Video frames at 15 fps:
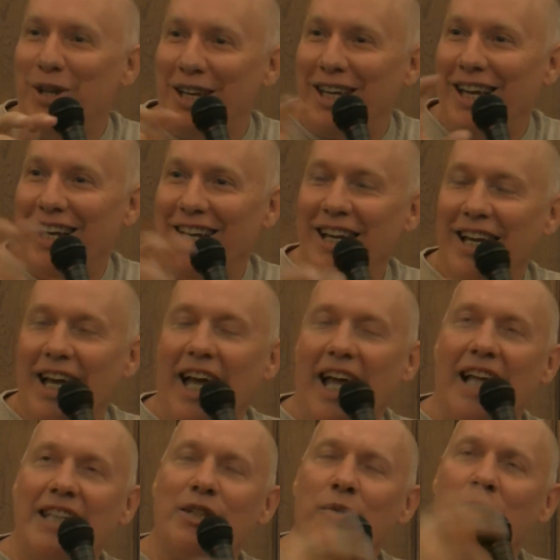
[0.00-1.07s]
and
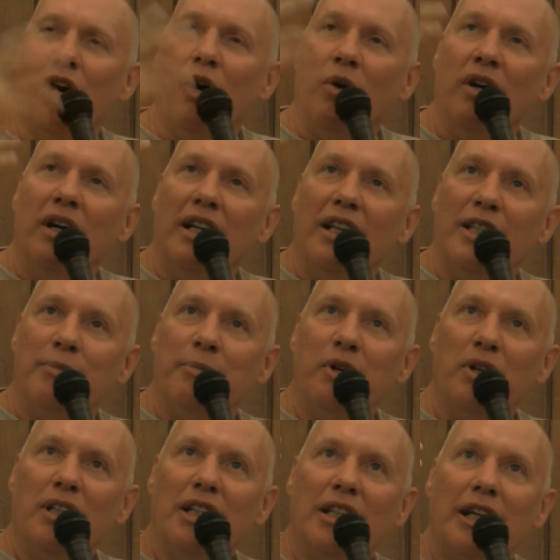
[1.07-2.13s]
I said, well, the
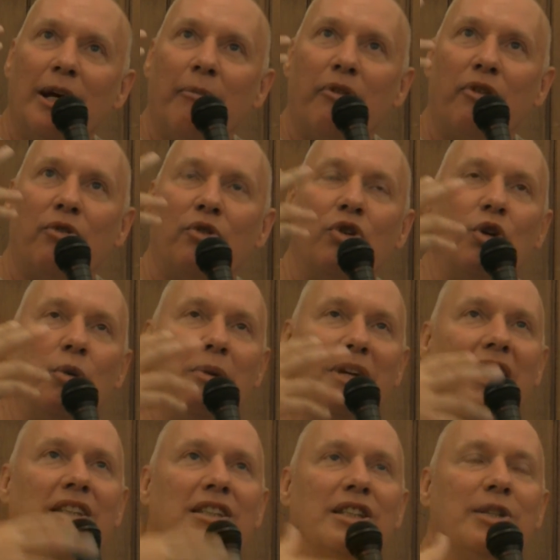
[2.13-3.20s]
Spirit can come through you
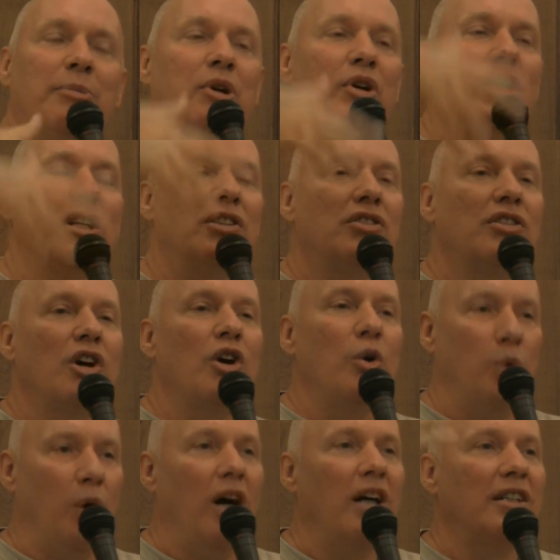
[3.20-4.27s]
because the Spirit is
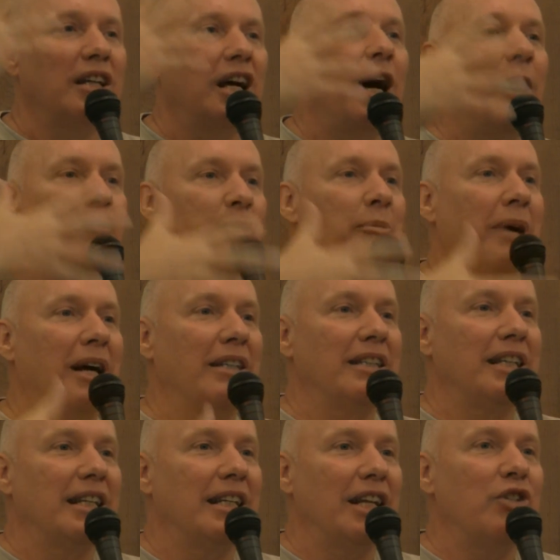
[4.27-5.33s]
so
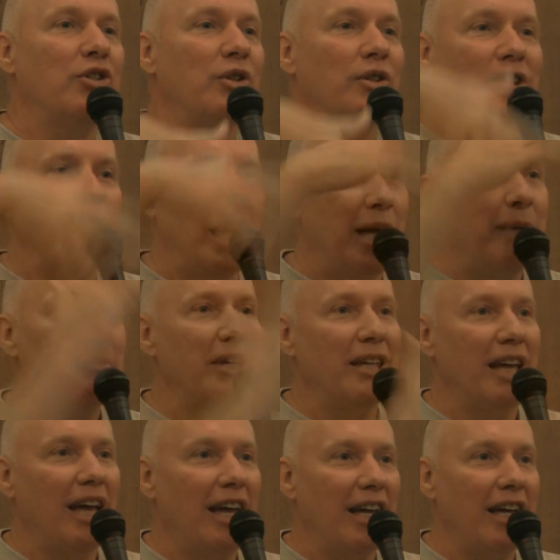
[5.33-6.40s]
uncompromising. Let your yea be
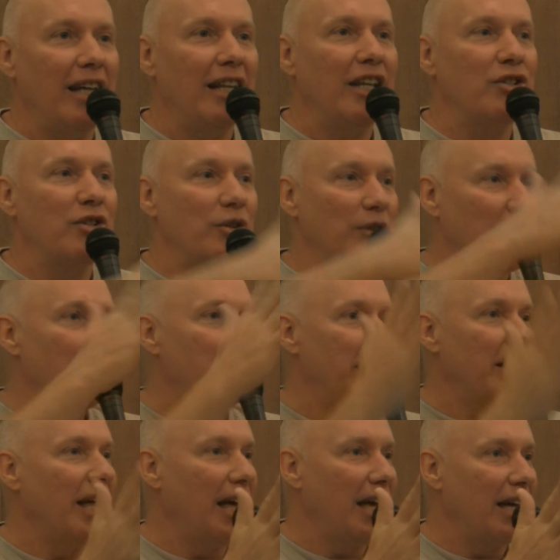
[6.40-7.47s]
yea, let your nay be
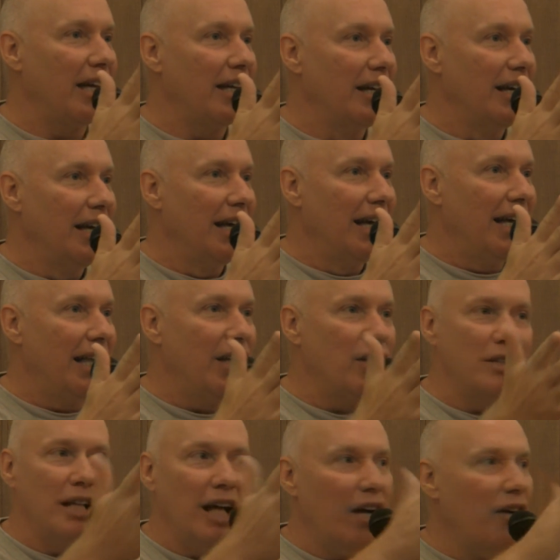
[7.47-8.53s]
nay.
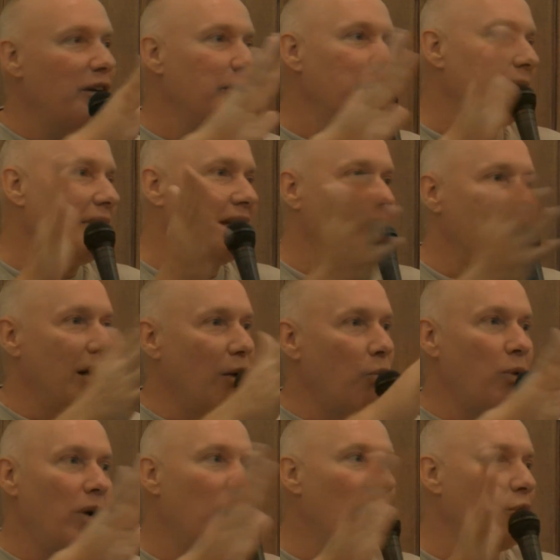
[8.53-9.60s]
There's not going to be a
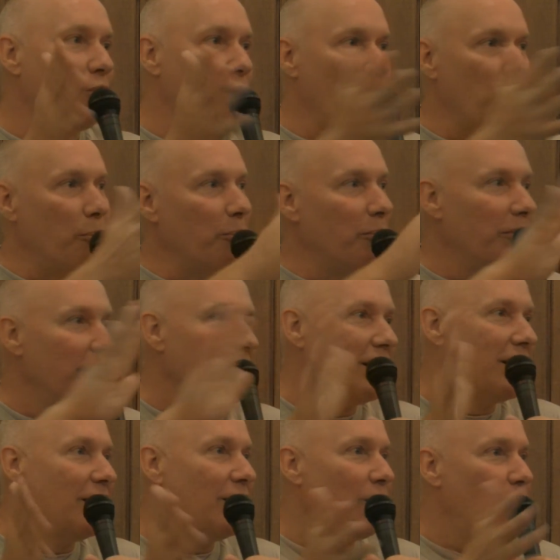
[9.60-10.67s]
wiggle room
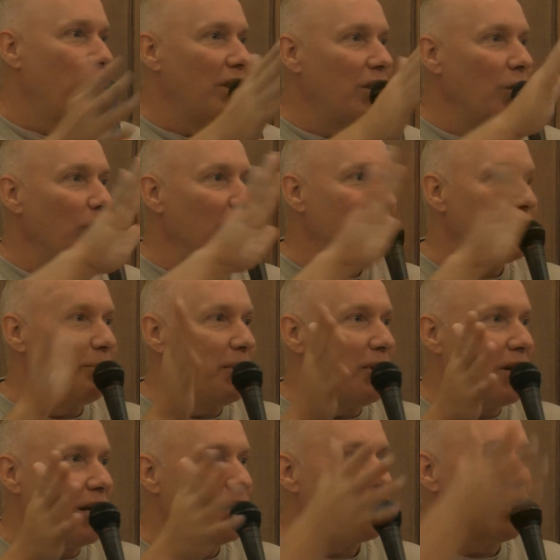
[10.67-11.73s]
with the Holy
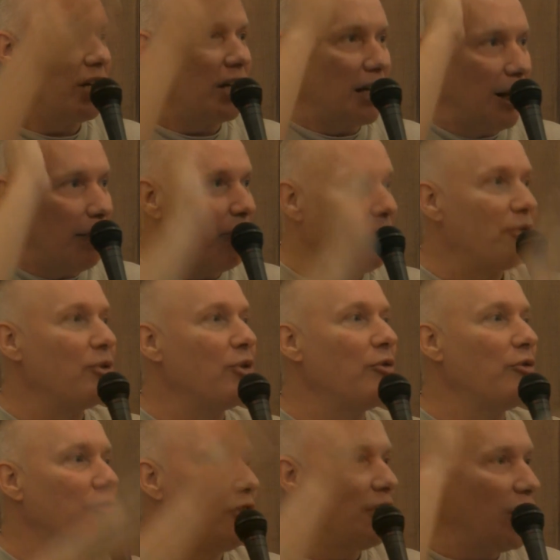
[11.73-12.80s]
Spirit. It's going to come through
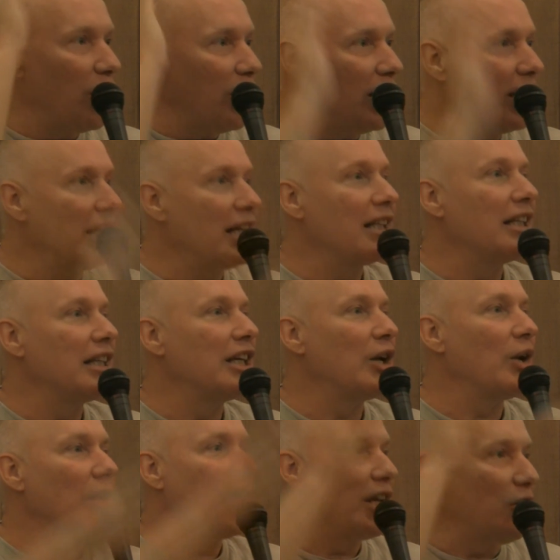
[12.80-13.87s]
very
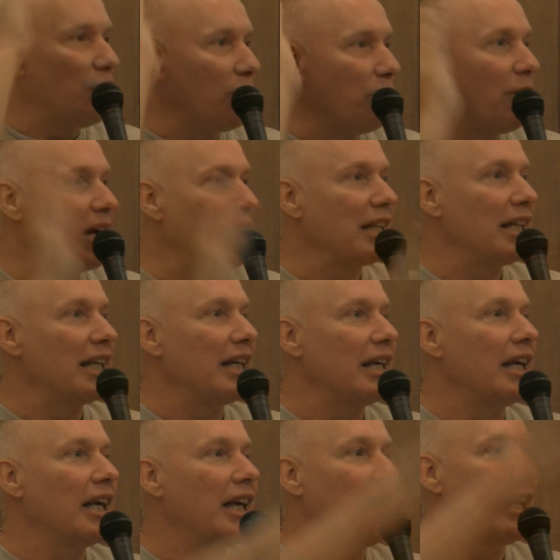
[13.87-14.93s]
clearly and directly.
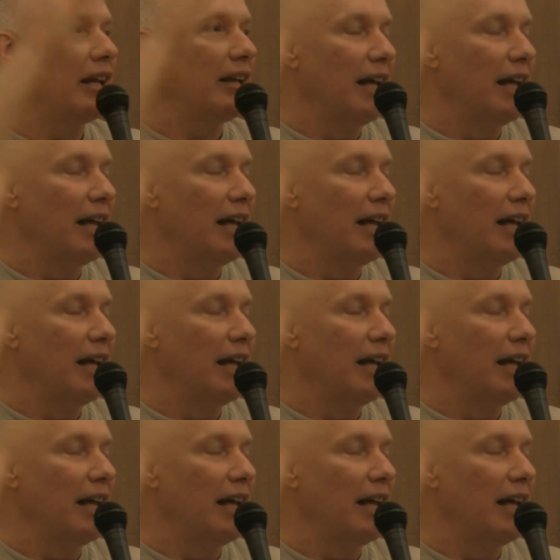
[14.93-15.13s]
And